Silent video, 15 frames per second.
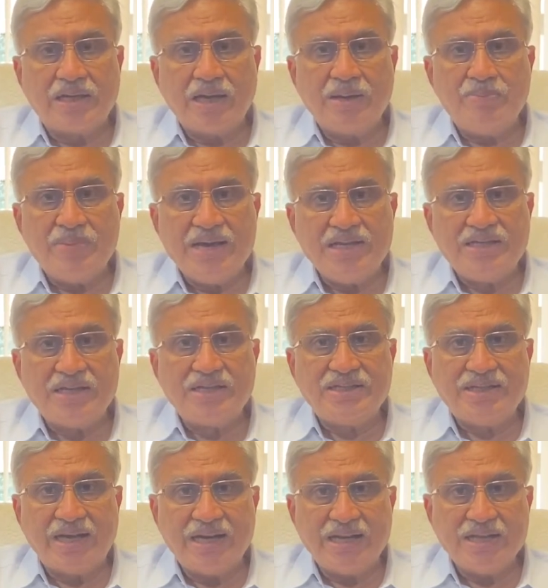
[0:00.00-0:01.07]
a major
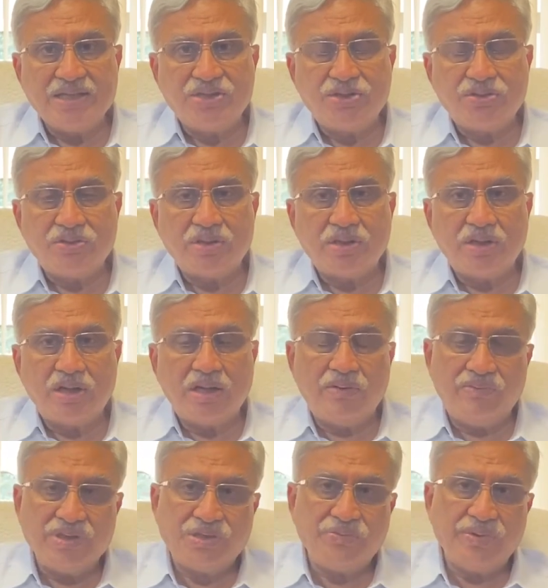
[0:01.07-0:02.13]
challenge
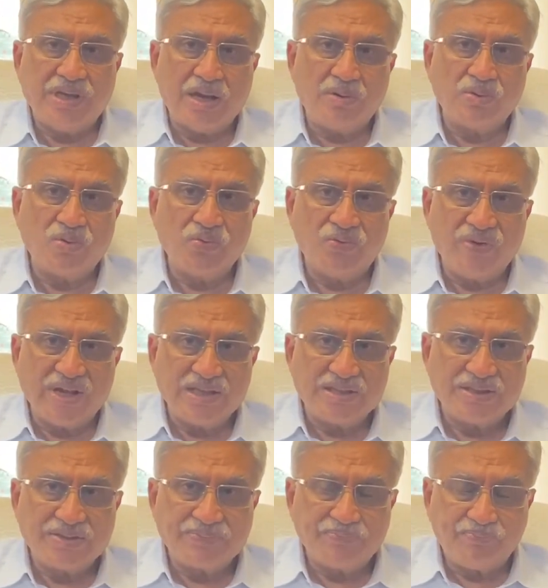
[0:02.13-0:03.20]
which we have to
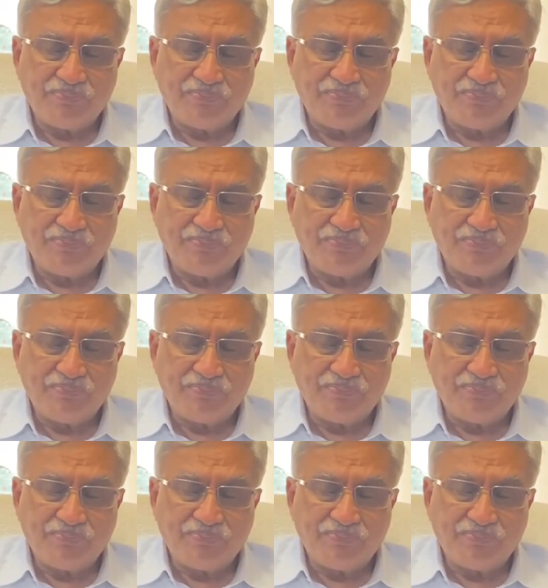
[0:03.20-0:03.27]
face.